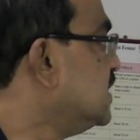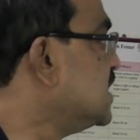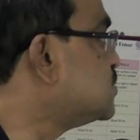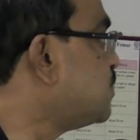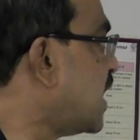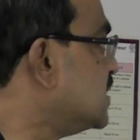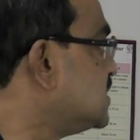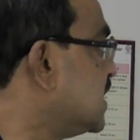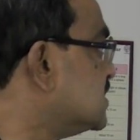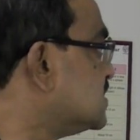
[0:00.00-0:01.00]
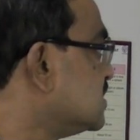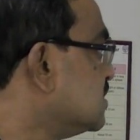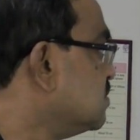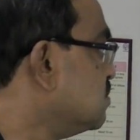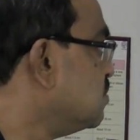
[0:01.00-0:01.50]
these branches
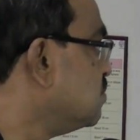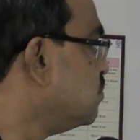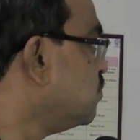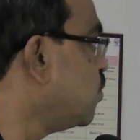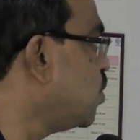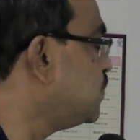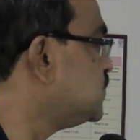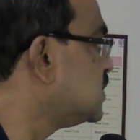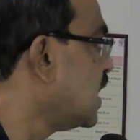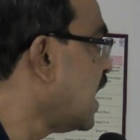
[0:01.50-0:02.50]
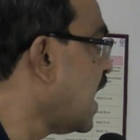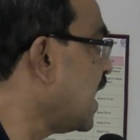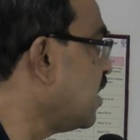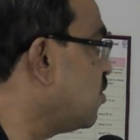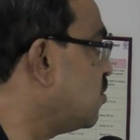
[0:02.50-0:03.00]
moves
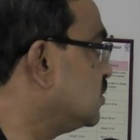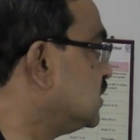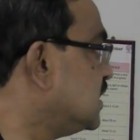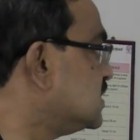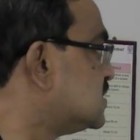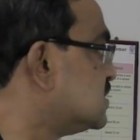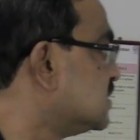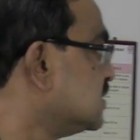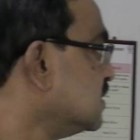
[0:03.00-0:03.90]
along this